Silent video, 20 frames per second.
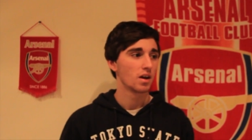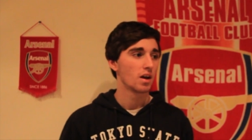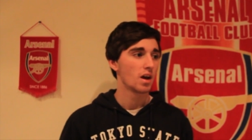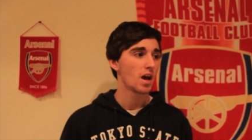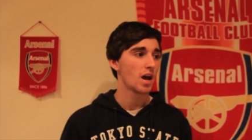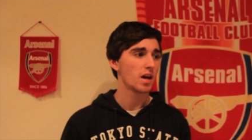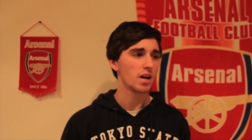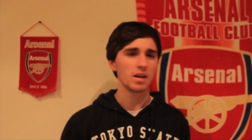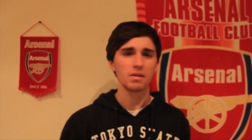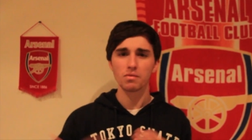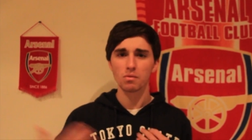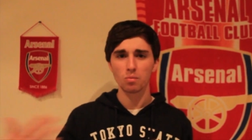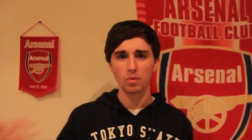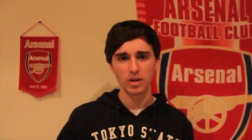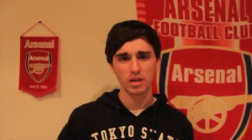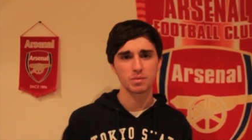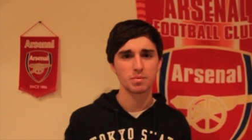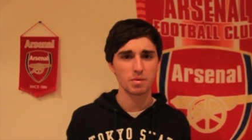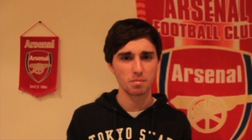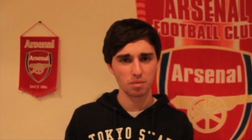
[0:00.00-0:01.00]
And even when
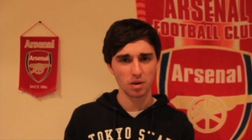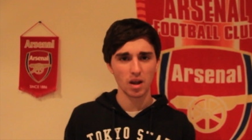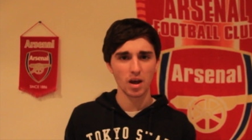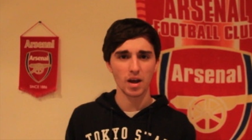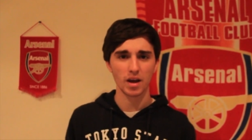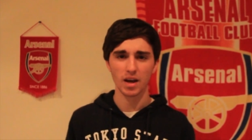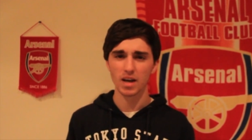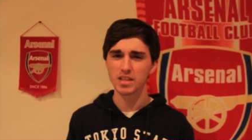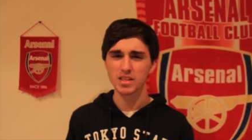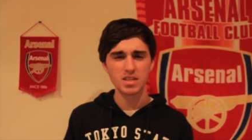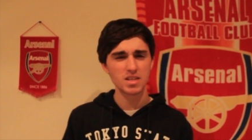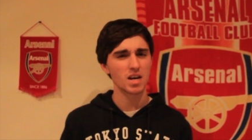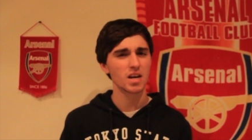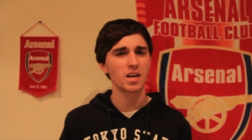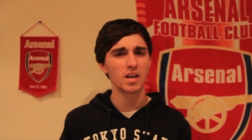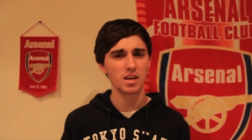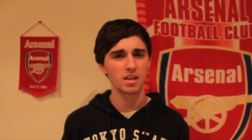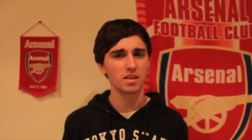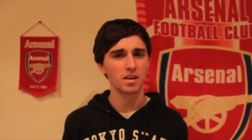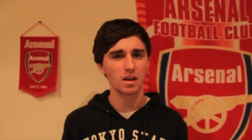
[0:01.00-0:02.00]
he's been playing, has he done
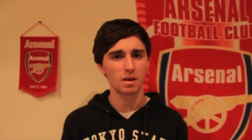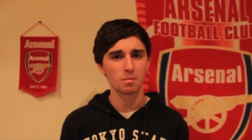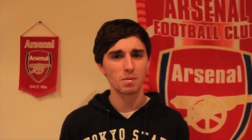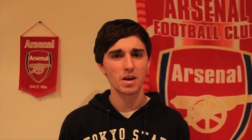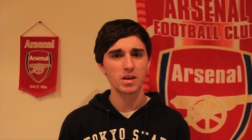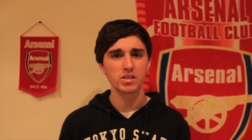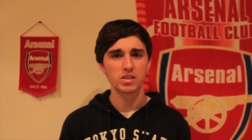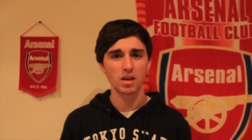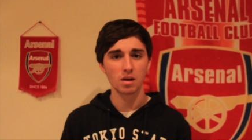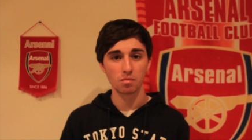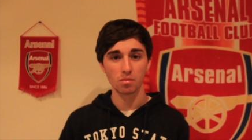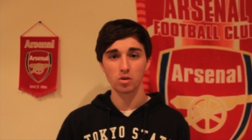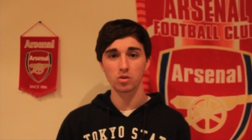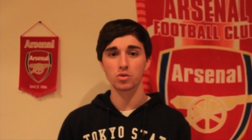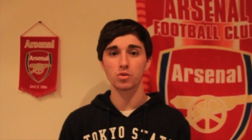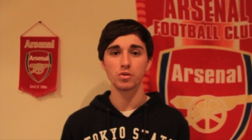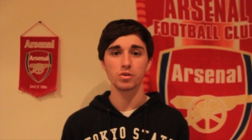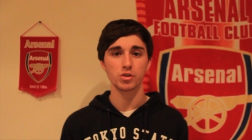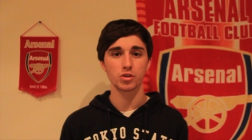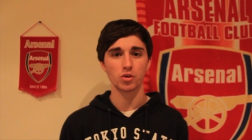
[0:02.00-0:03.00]
anything amazing? I'm not
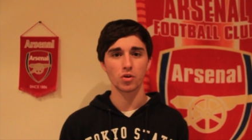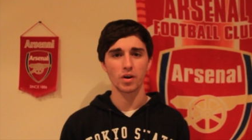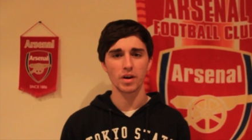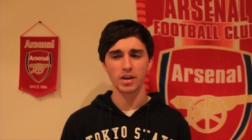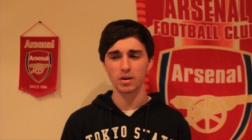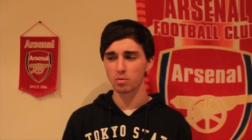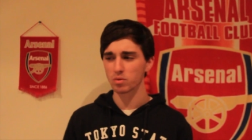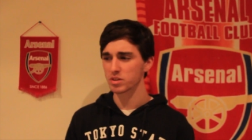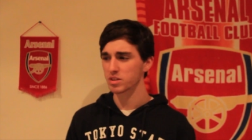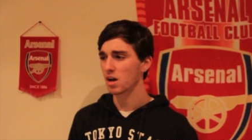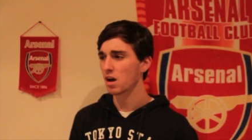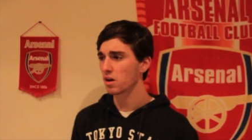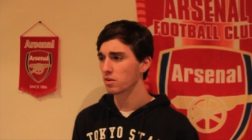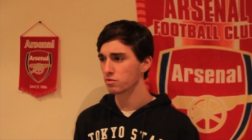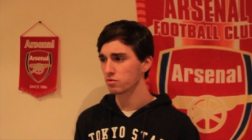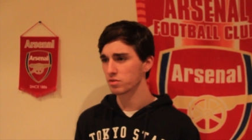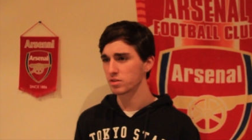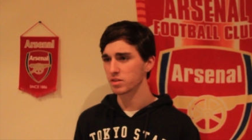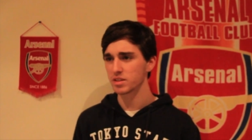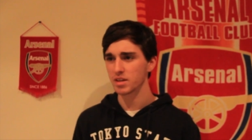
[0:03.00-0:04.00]
too sure. And he wants
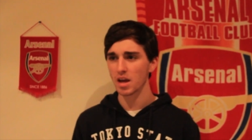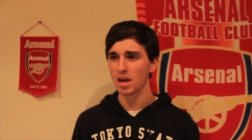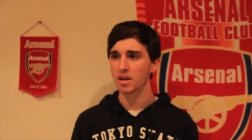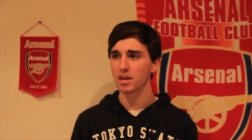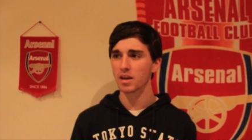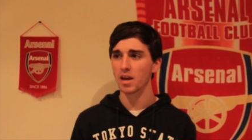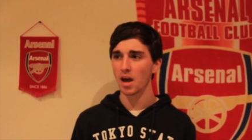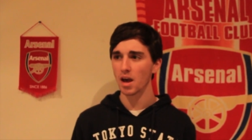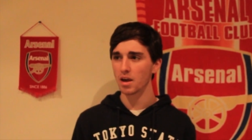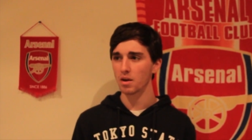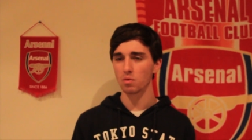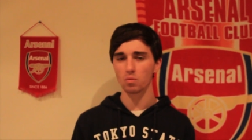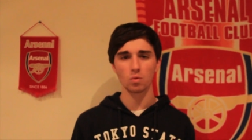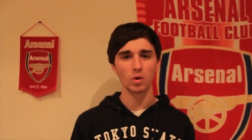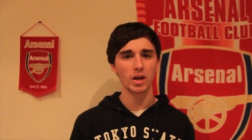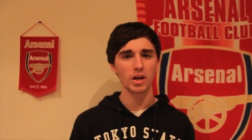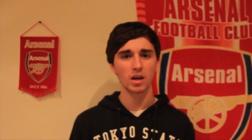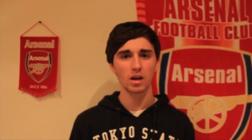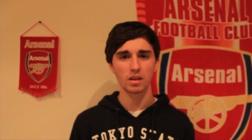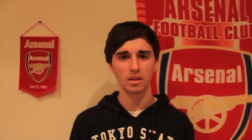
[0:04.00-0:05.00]
110k a
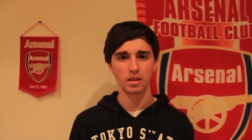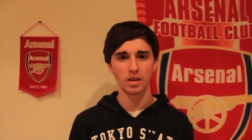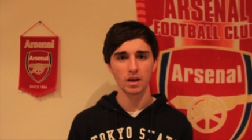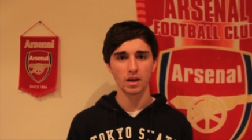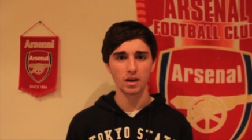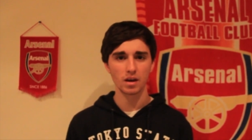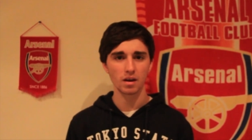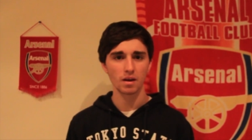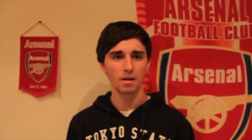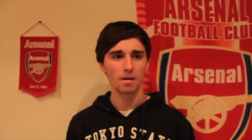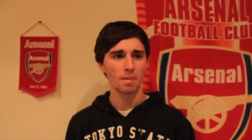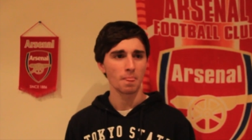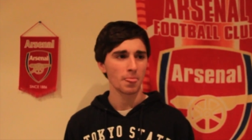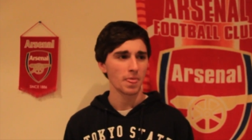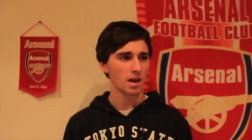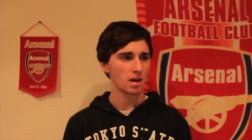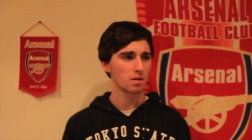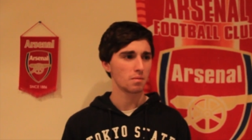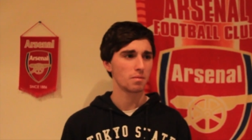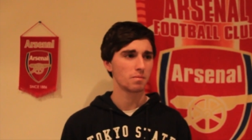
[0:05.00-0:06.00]
week, I think,
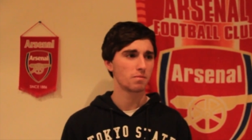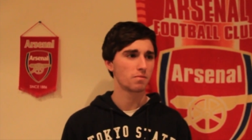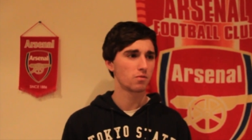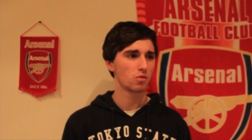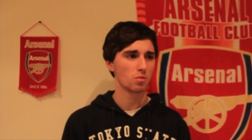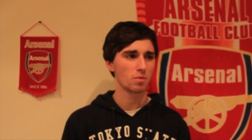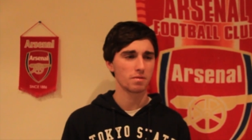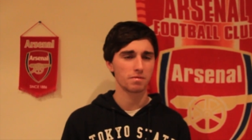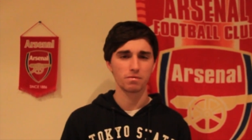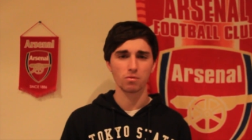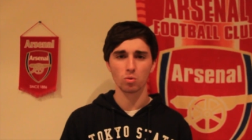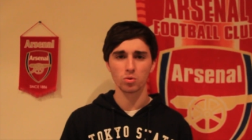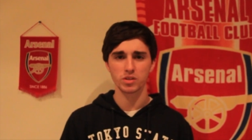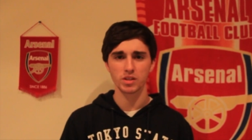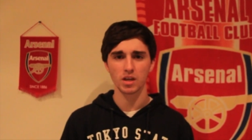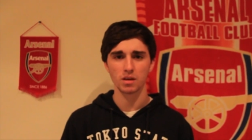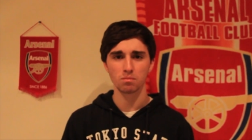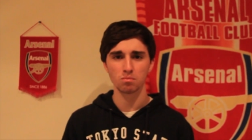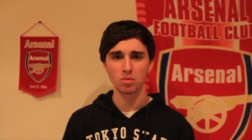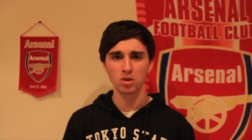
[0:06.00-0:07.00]
and for about
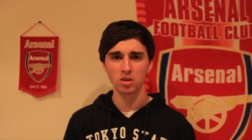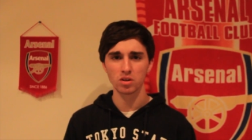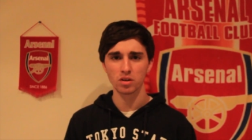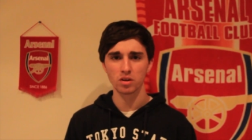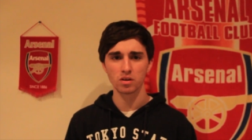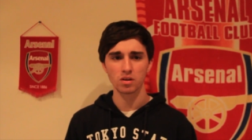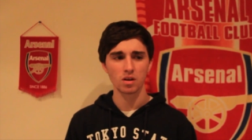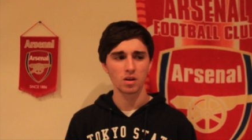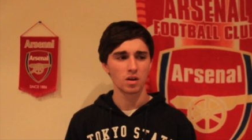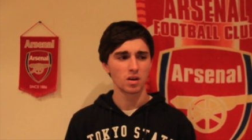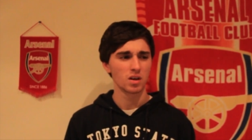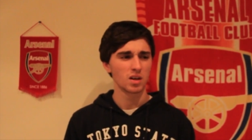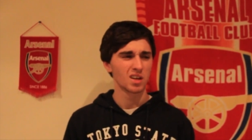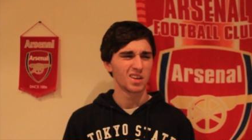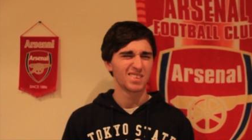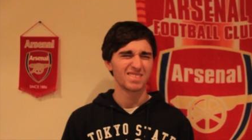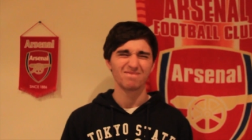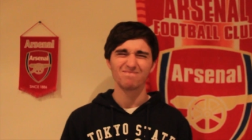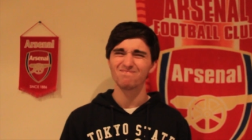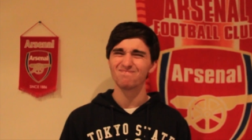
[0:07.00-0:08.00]
14 million.
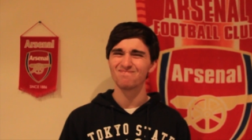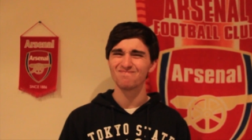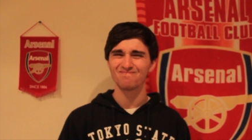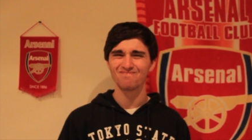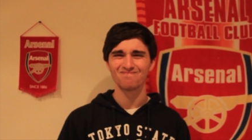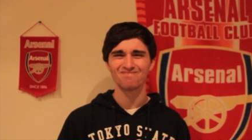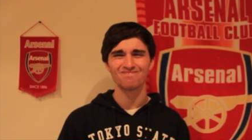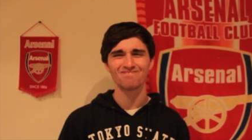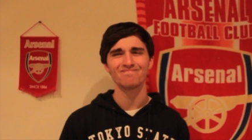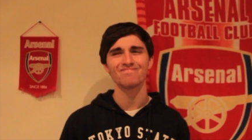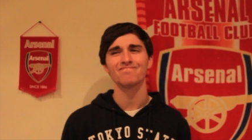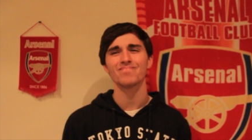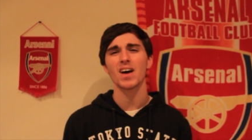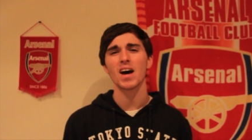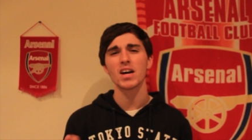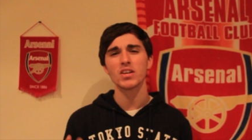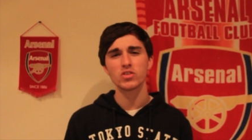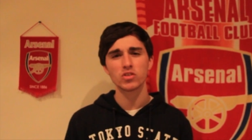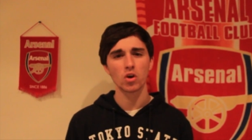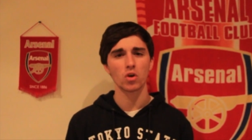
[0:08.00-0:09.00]

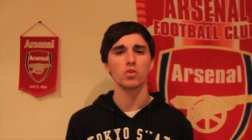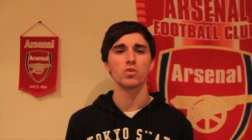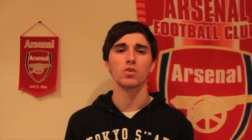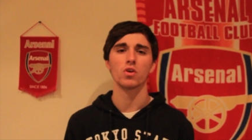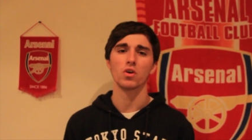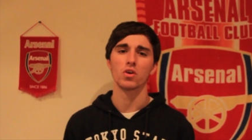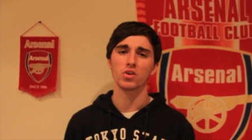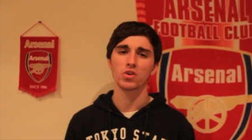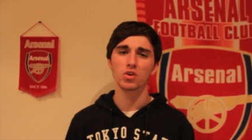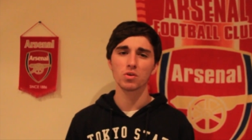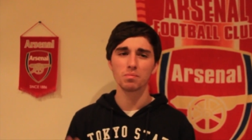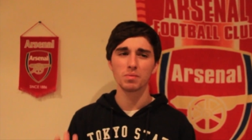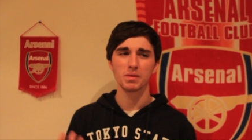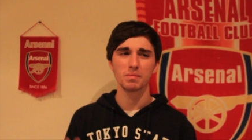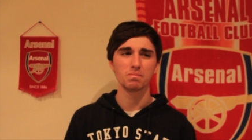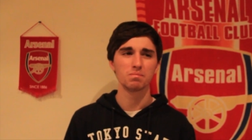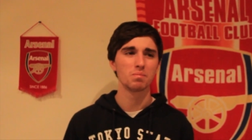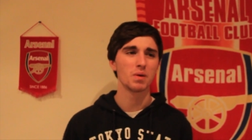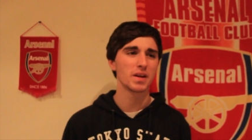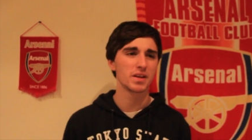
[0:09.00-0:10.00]
I don't know. It could
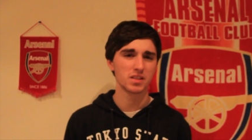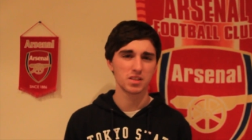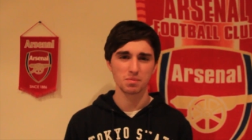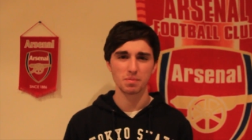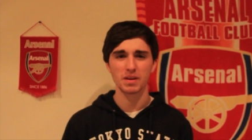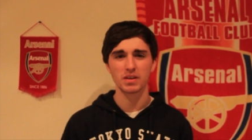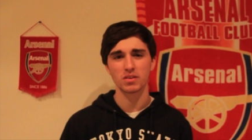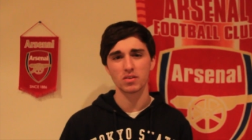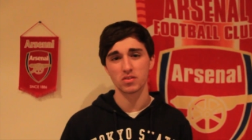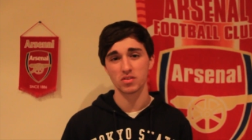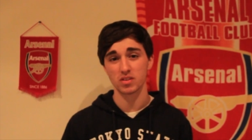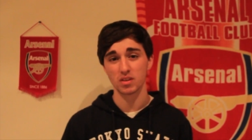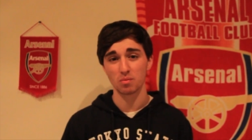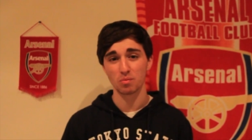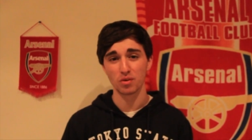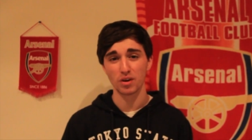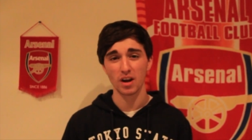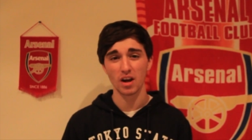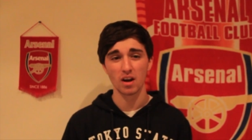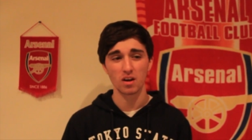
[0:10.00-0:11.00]
be better spent on
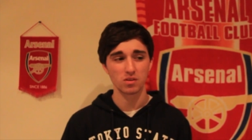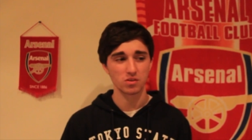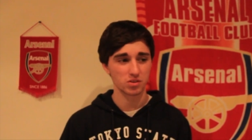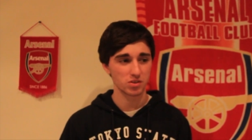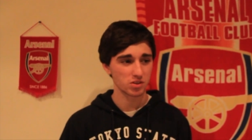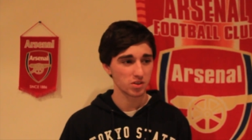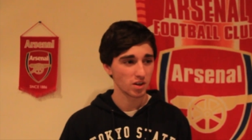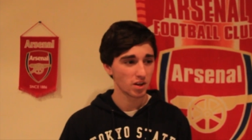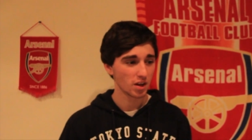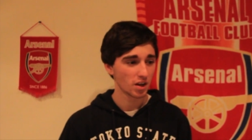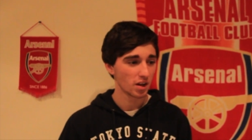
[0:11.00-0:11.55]
someone else.